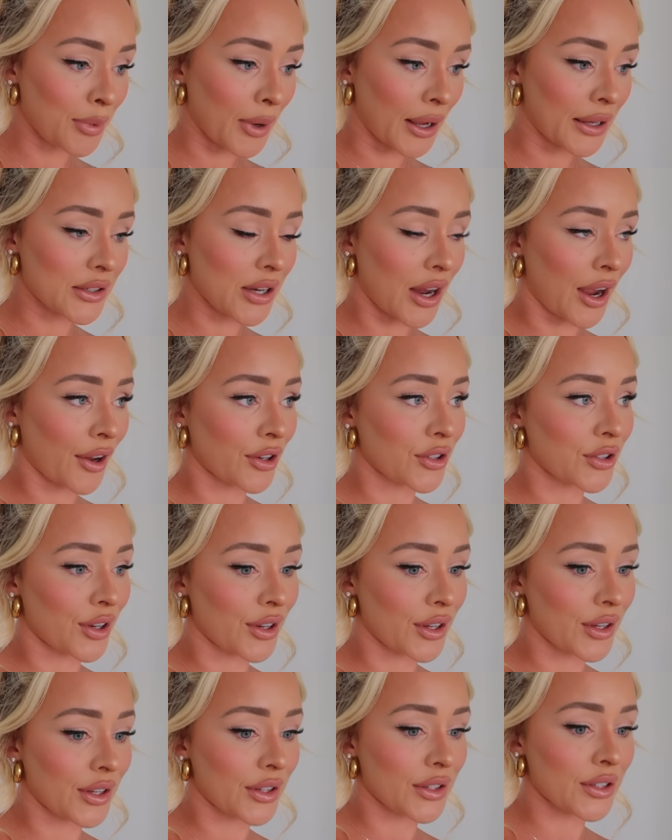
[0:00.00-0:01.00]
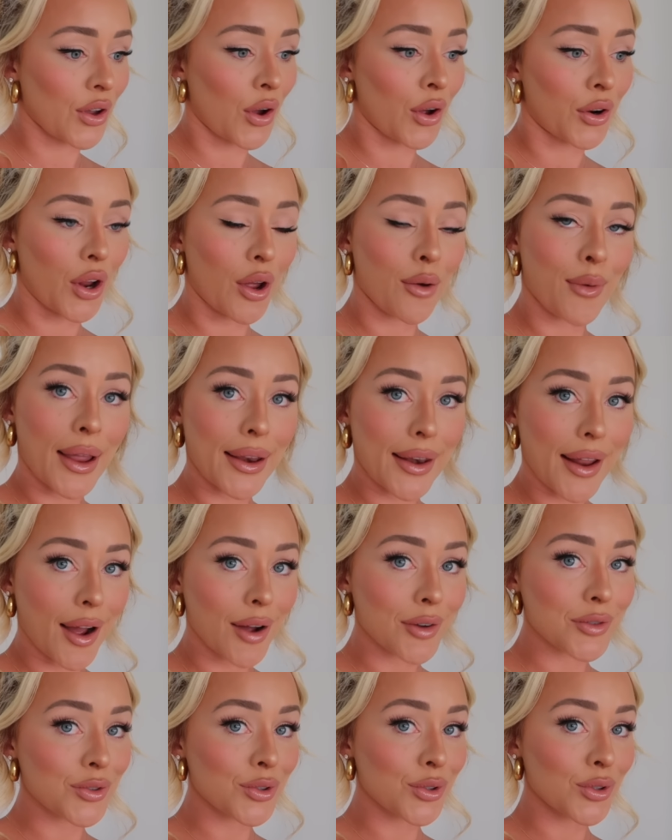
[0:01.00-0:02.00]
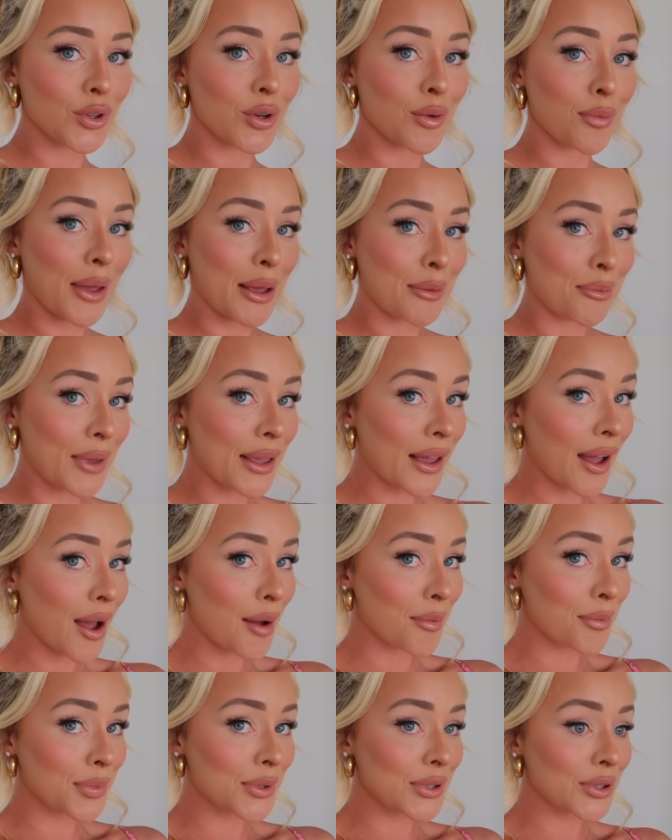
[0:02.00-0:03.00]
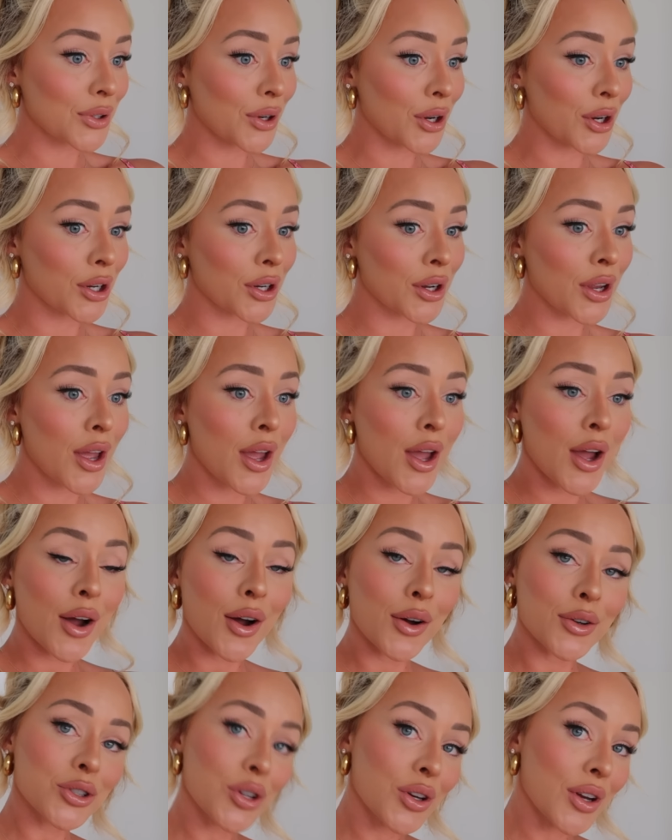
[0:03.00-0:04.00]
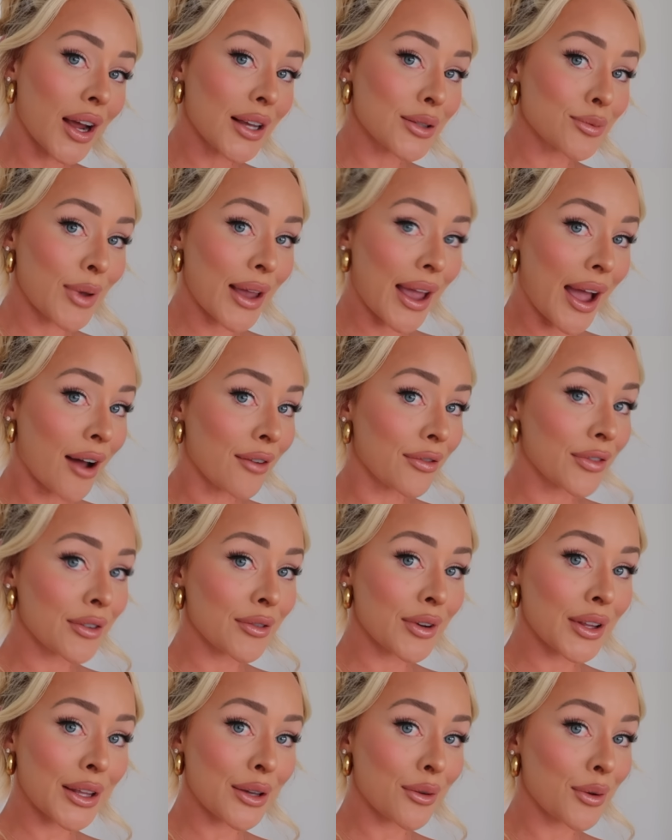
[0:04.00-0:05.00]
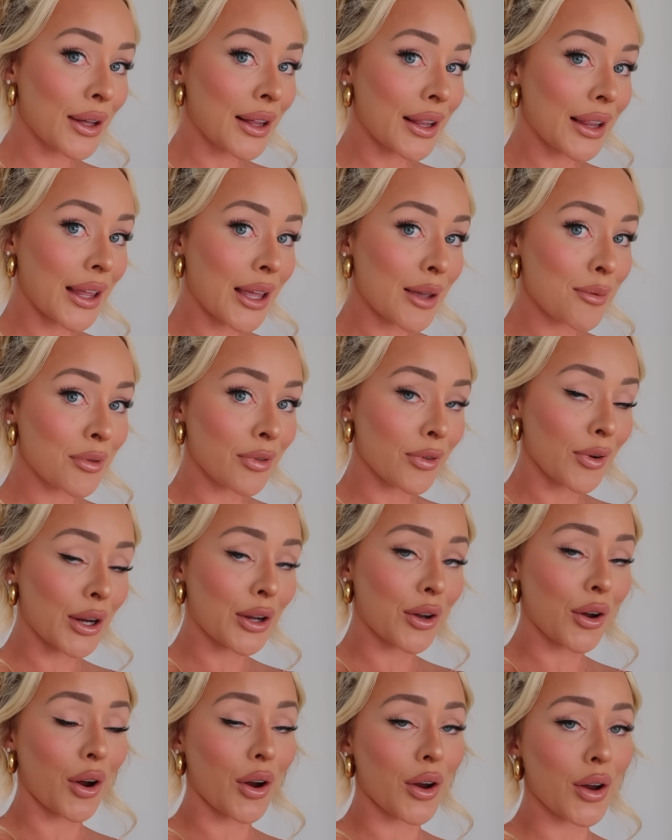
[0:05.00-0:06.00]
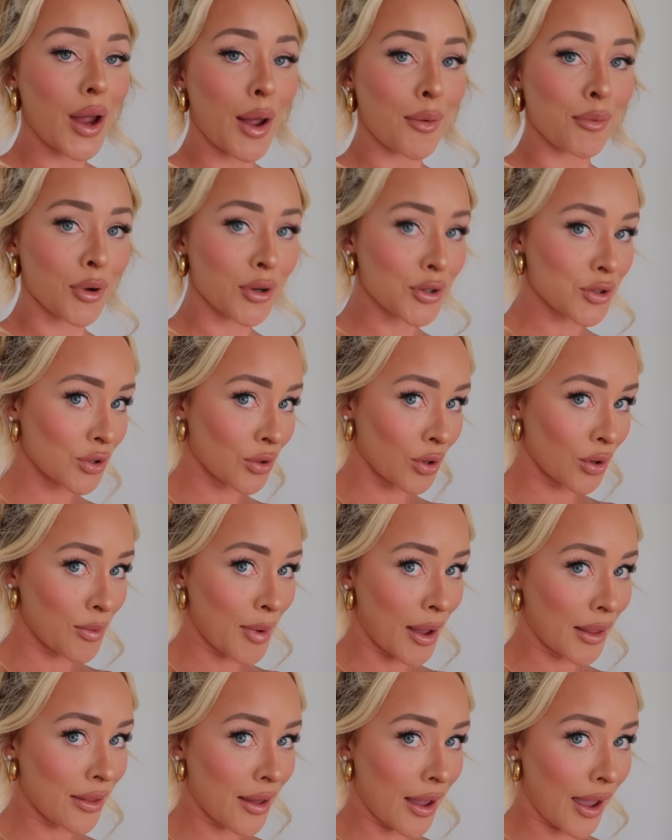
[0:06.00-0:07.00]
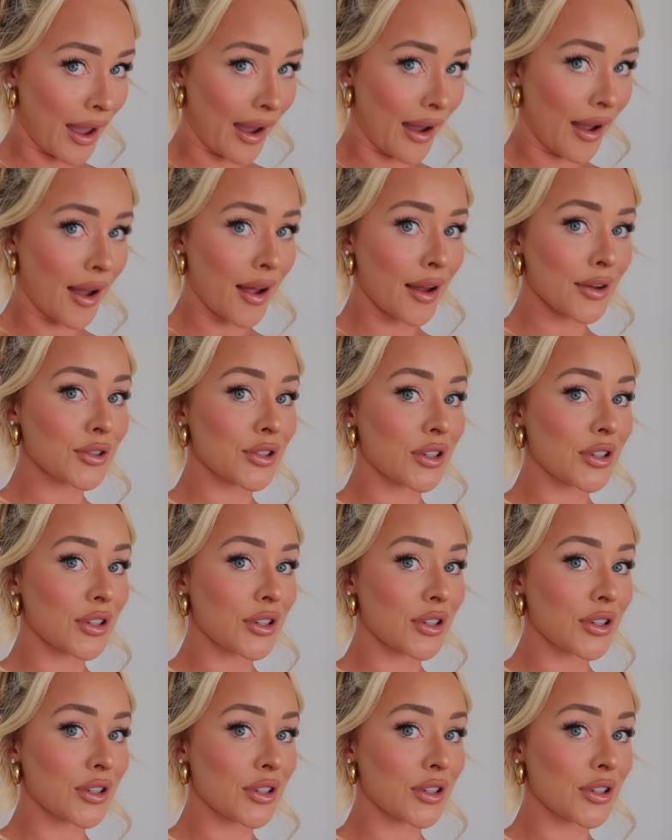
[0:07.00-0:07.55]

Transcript: But Tasha's on her way now to pick me up, so I'll show you guys my outfit really quickly before I go. I'm not sure about the hair.